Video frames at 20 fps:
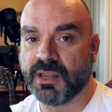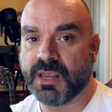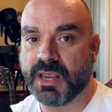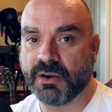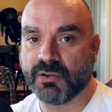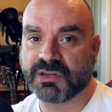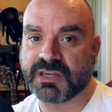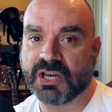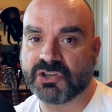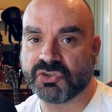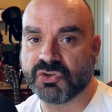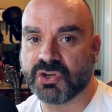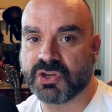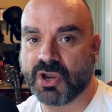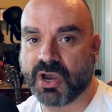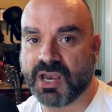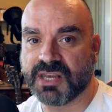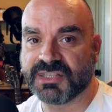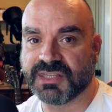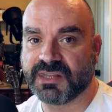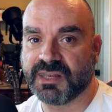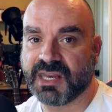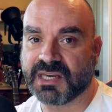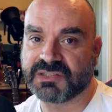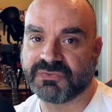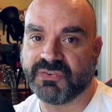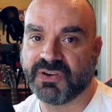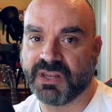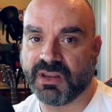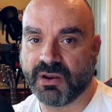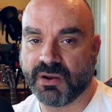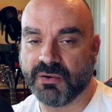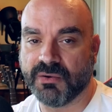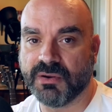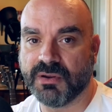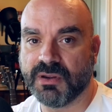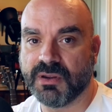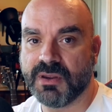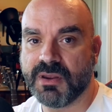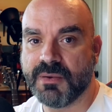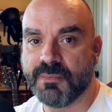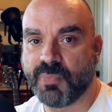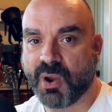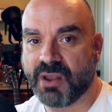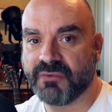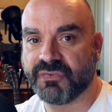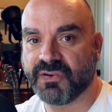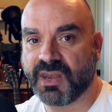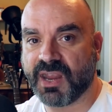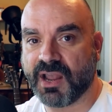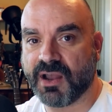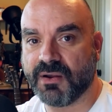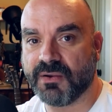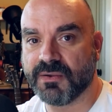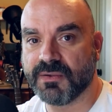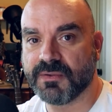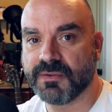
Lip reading: and I'll catch you guys in the next video. Bye for now.